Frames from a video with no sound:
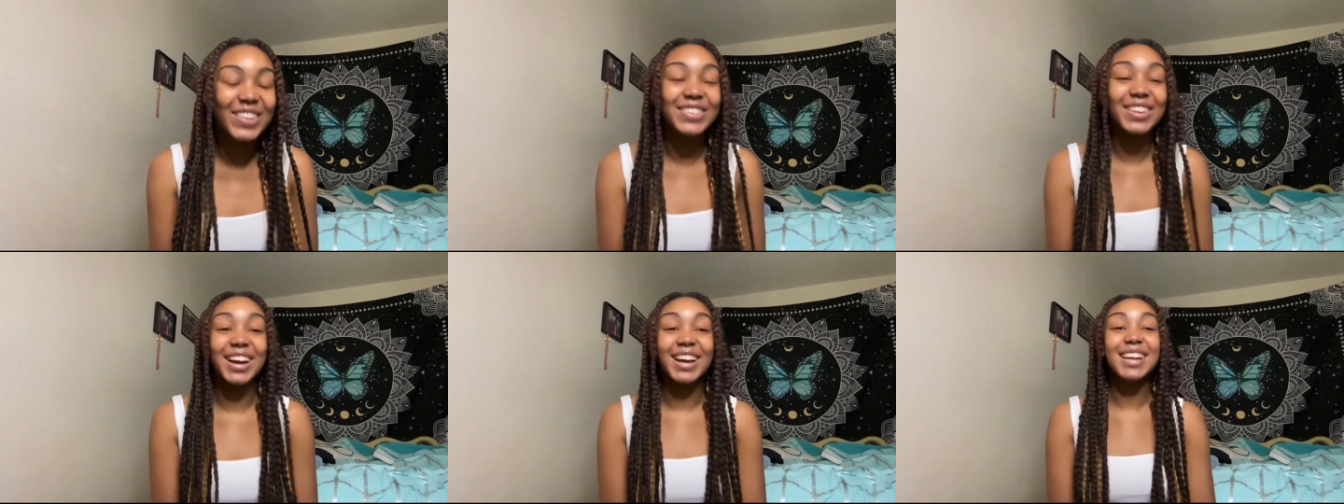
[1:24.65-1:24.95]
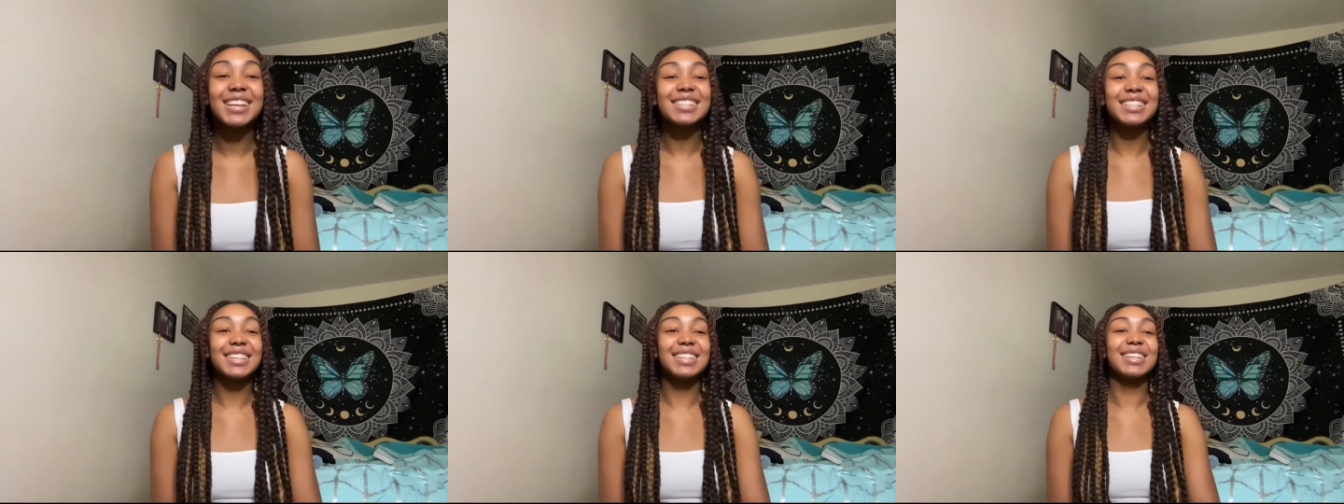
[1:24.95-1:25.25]
Like, it
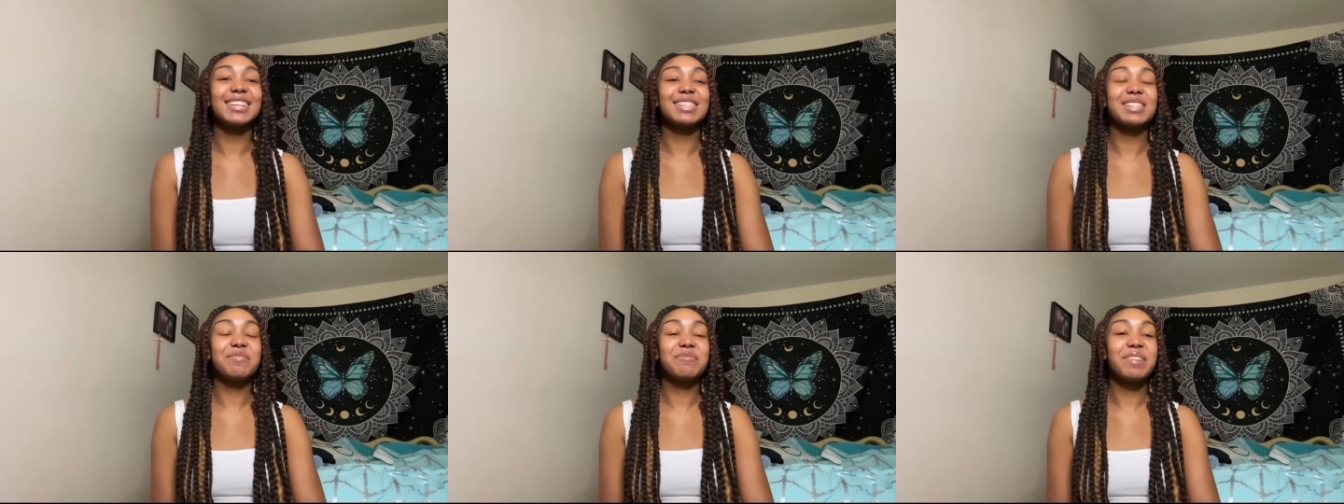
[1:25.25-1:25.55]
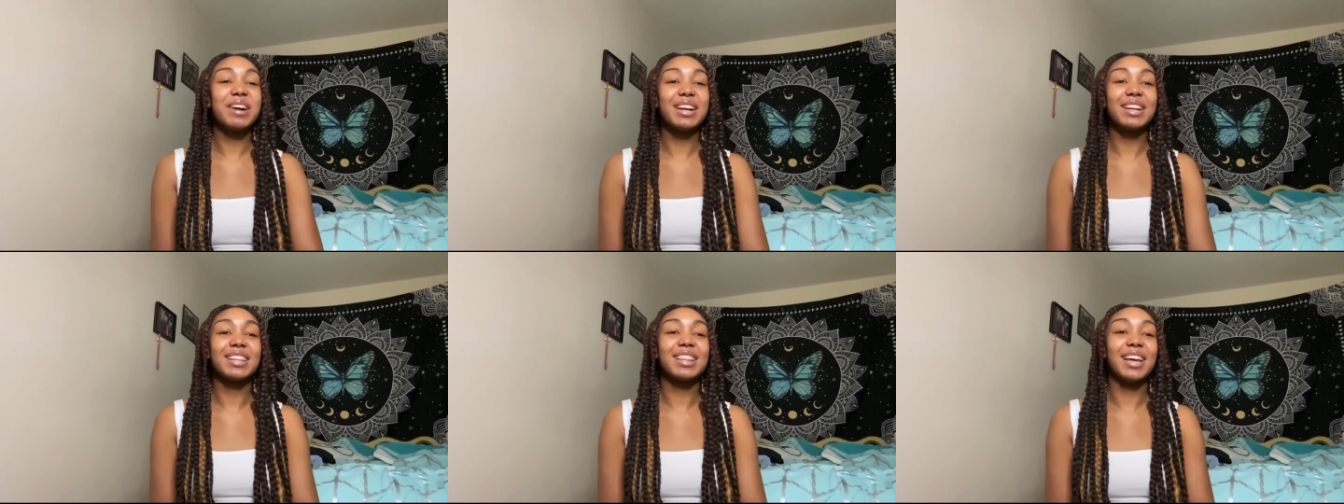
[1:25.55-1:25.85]
sounded like
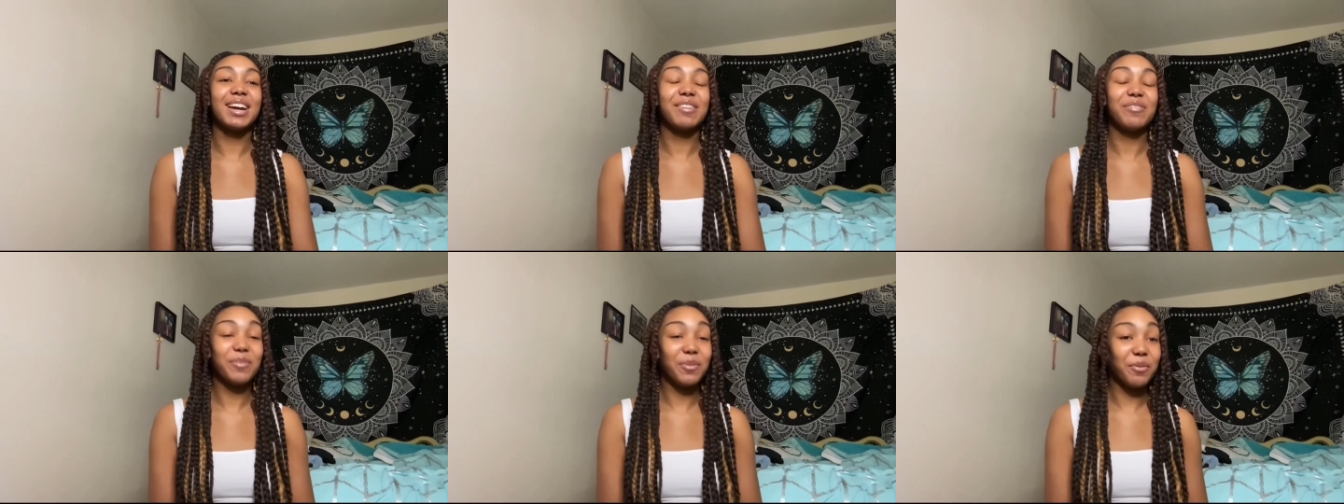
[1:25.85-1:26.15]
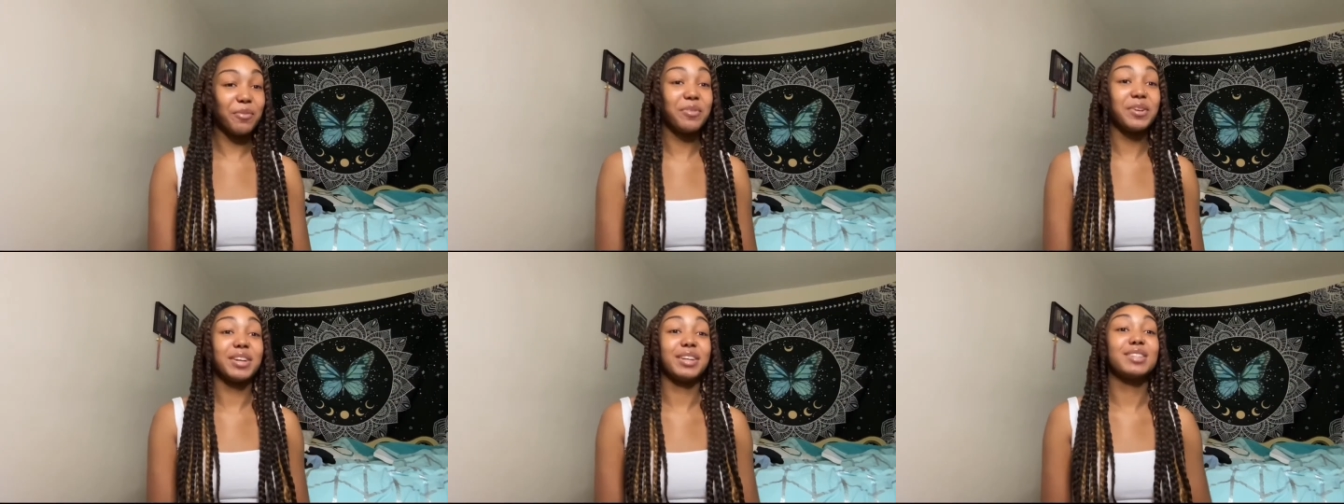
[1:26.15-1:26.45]
somebody, like, from the
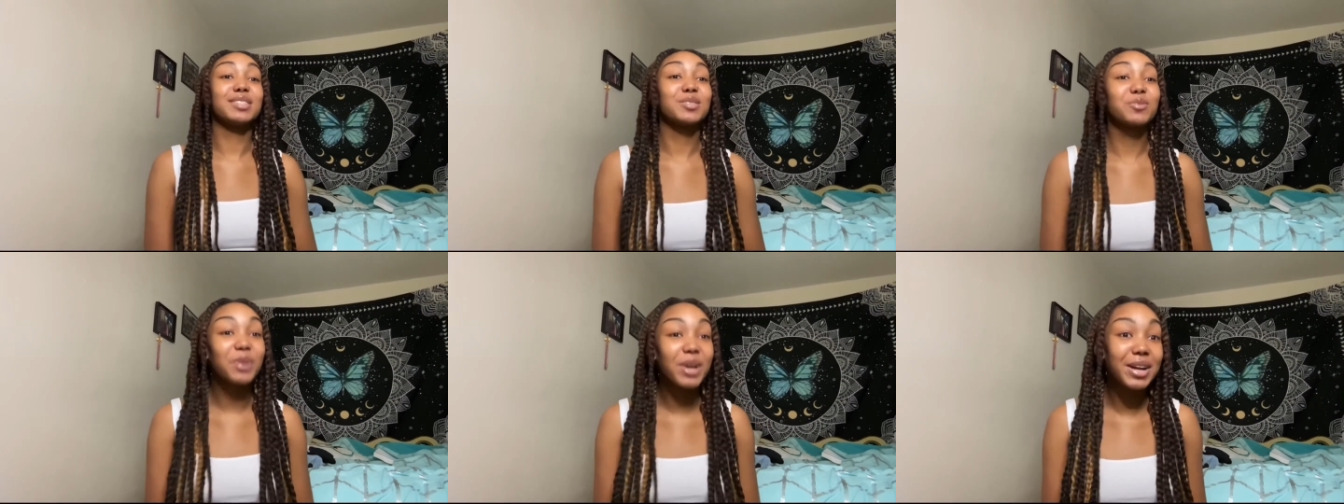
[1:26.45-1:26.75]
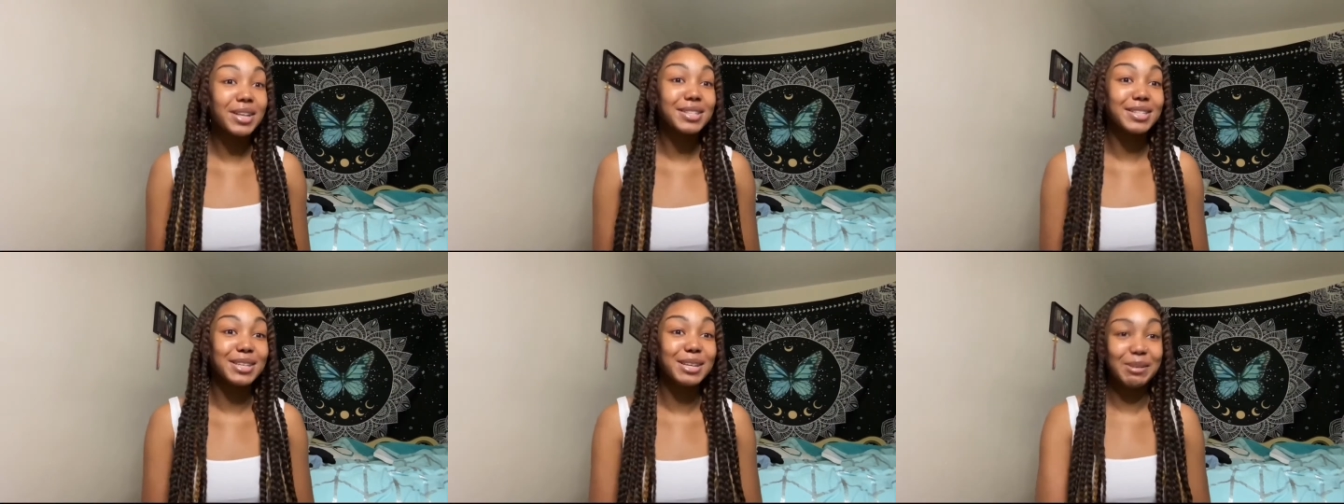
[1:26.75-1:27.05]
fucking
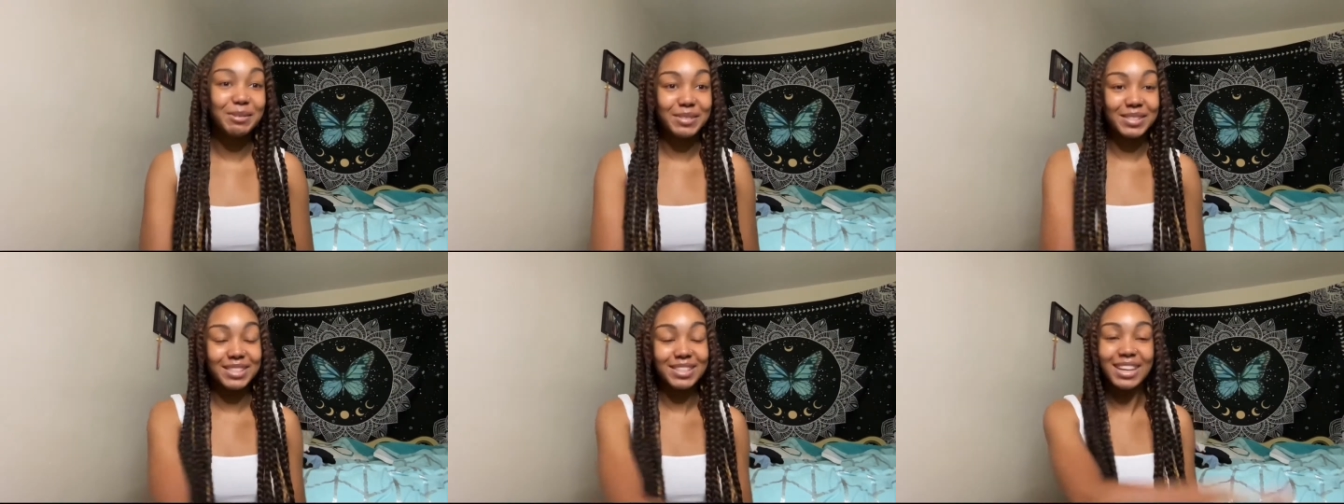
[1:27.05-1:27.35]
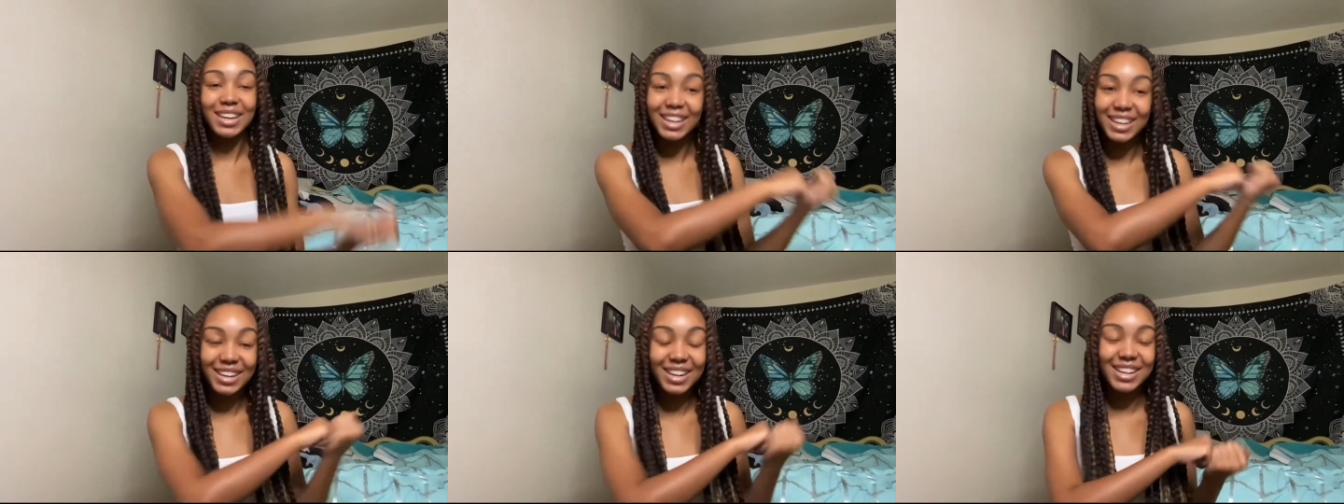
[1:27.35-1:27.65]
SWAT team just
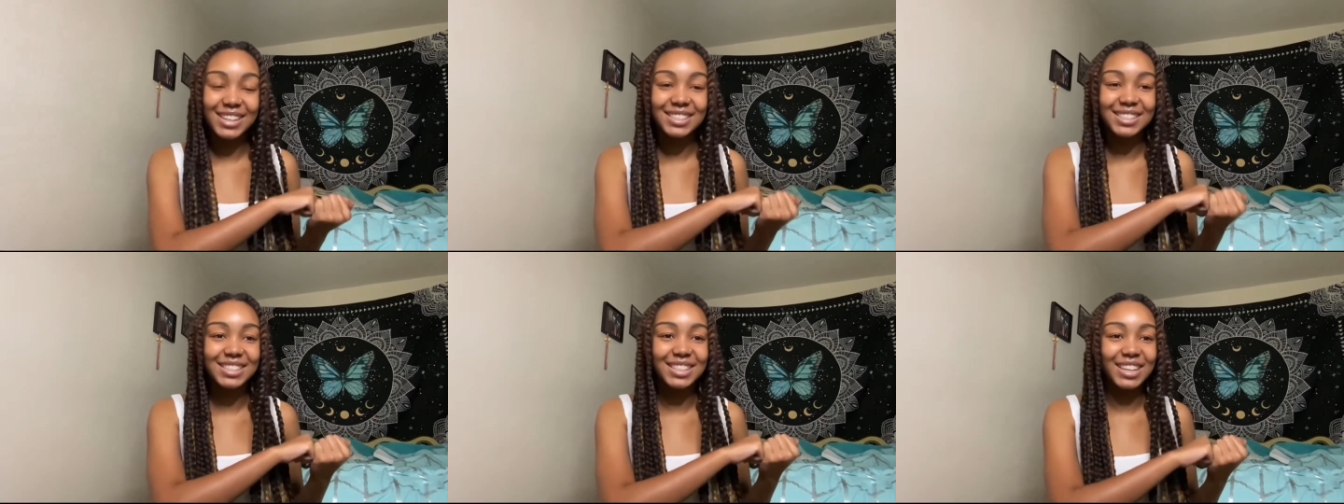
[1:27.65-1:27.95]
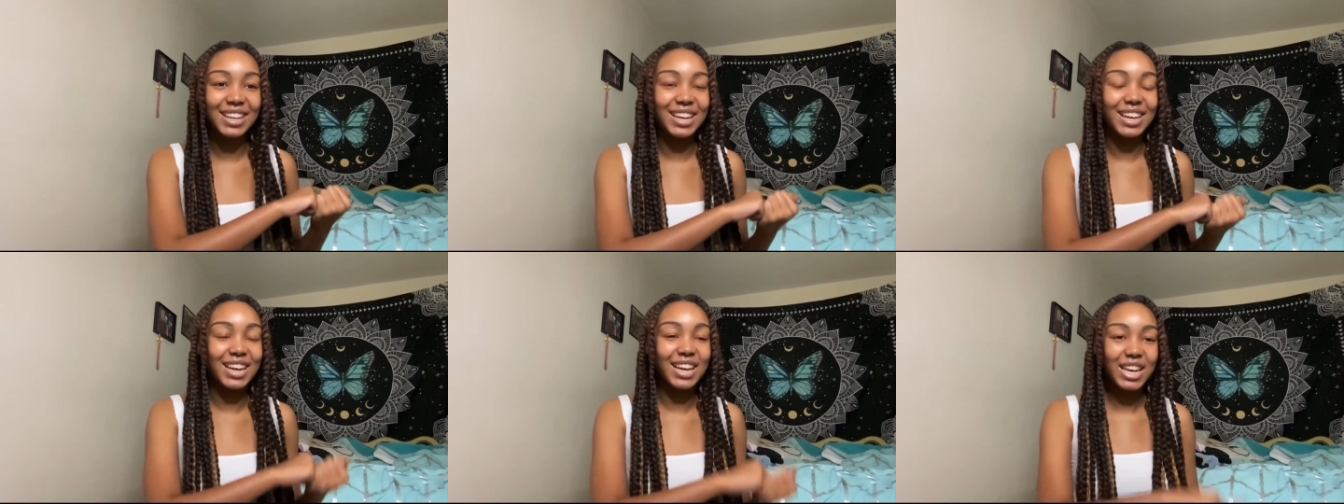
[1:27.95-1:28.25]
hit our shit
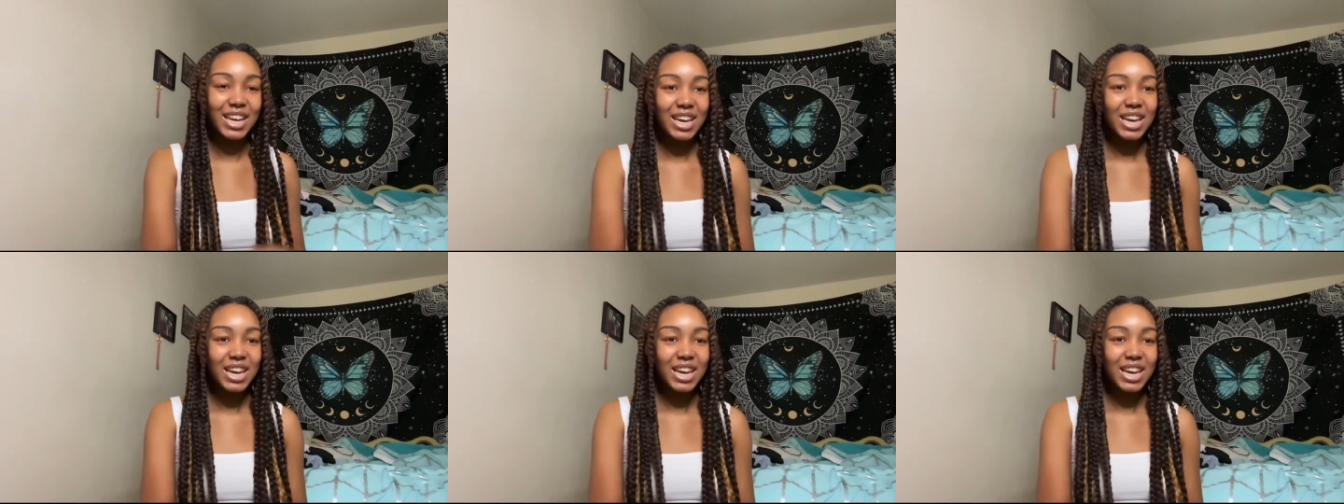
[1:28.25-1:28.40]
in,